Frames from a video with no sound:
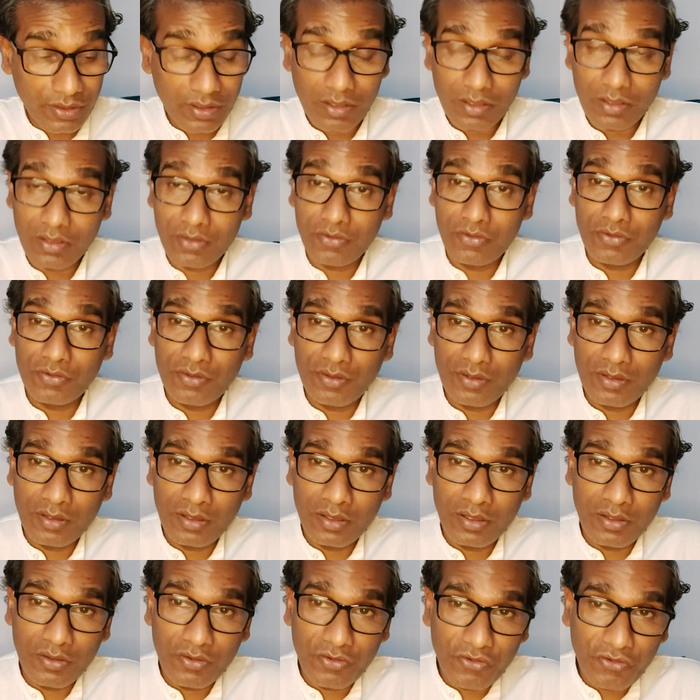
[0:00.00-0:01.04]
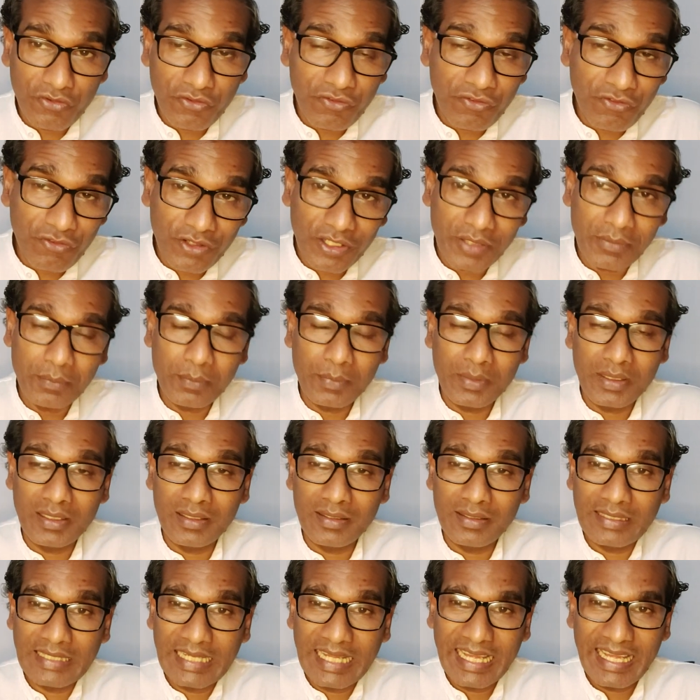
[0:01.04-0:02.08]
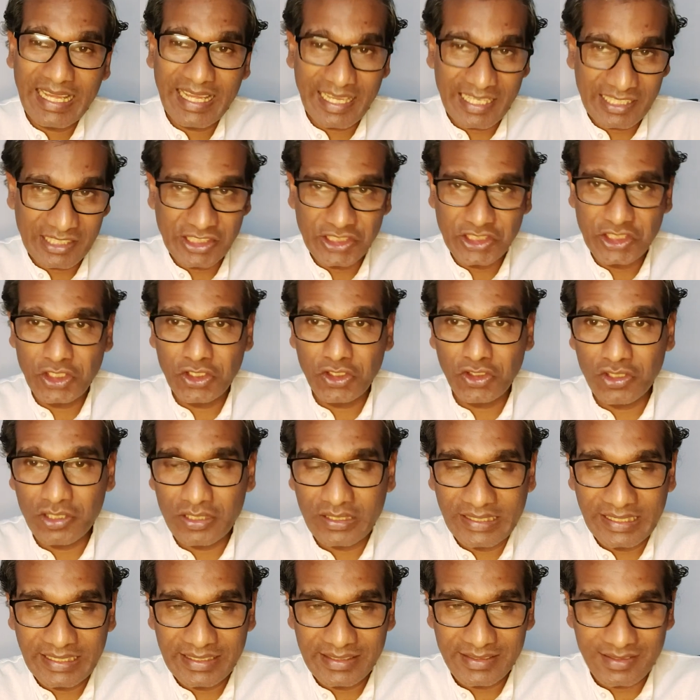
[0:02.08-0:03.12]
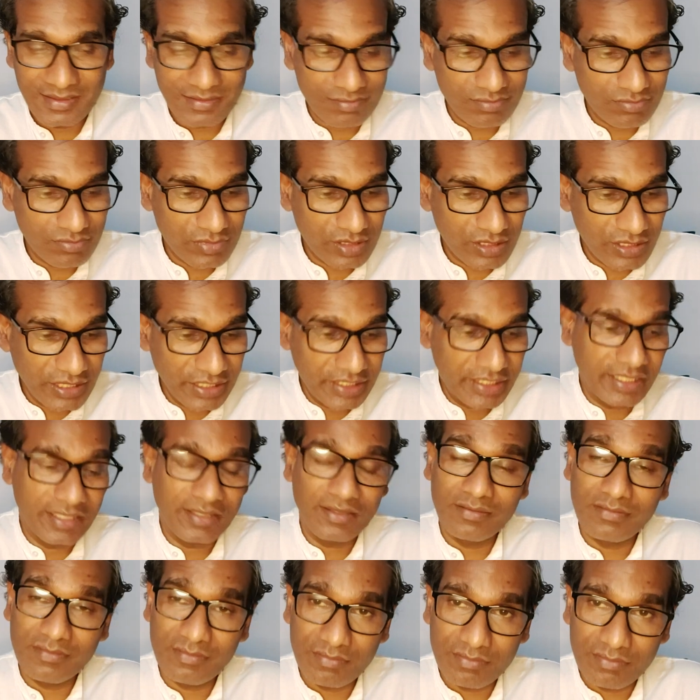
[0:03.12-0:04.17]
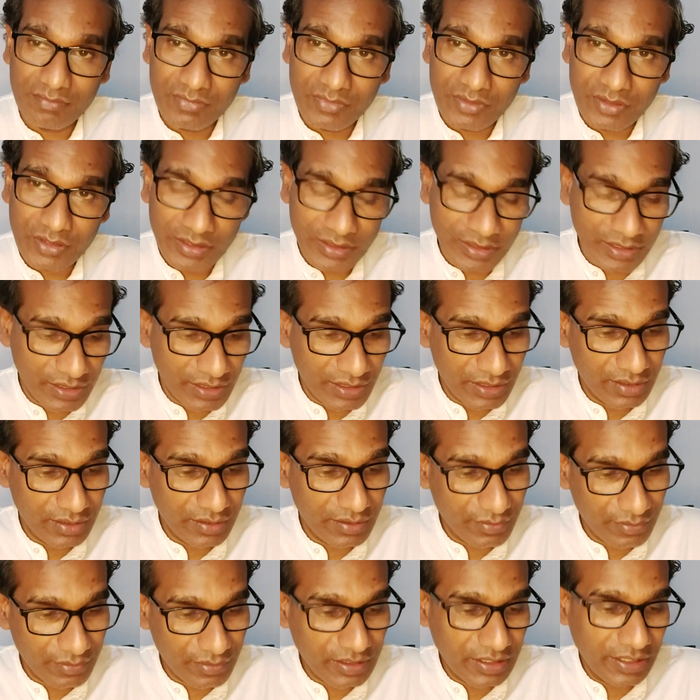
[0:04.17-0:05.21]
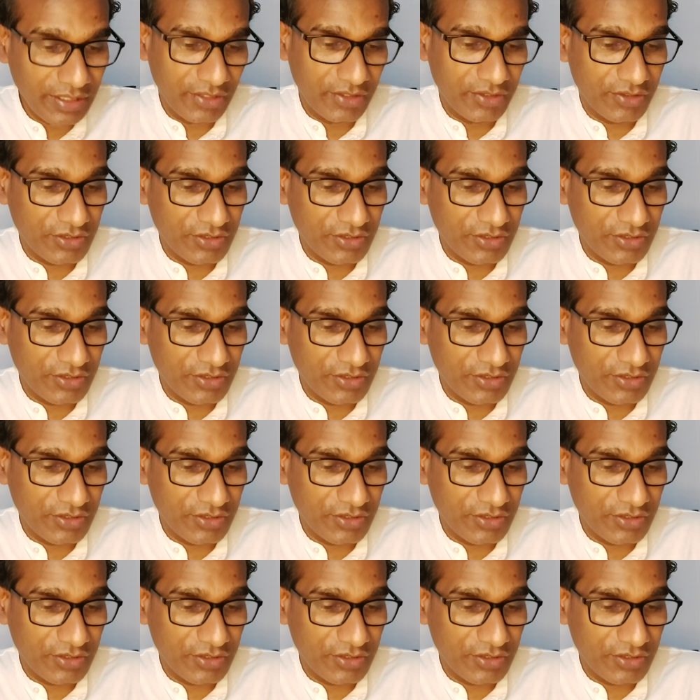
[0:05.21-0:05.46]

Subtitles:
from an asteroid that's hitting the earth,